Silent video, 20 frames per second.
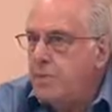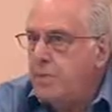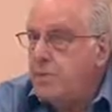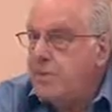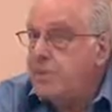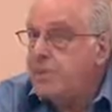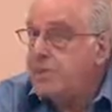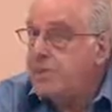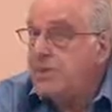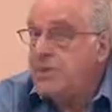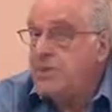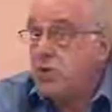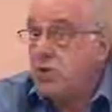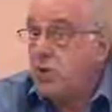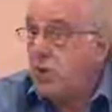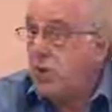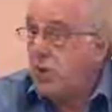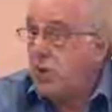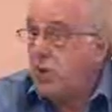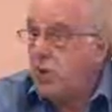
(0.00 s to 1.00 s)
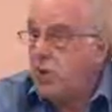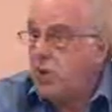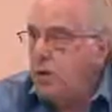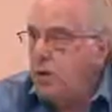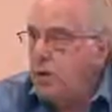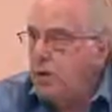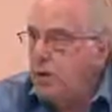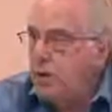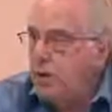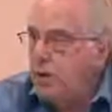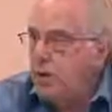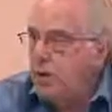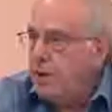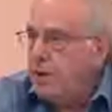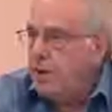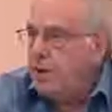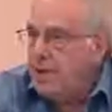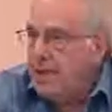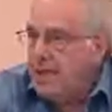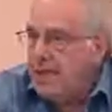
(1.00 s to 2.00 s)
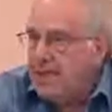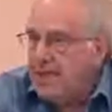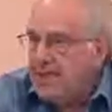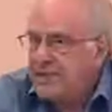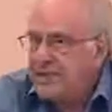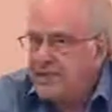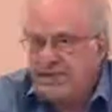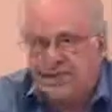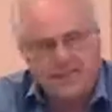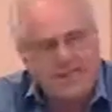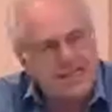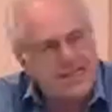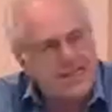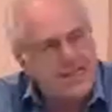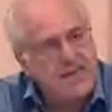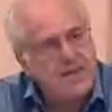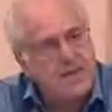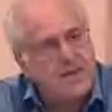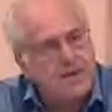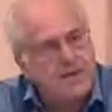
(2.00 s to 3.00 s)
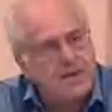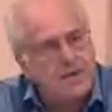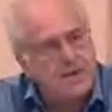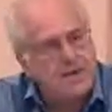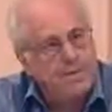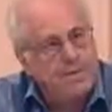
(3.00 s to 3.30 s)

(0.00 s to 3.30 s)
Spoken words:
But this is all, really is, it's theater.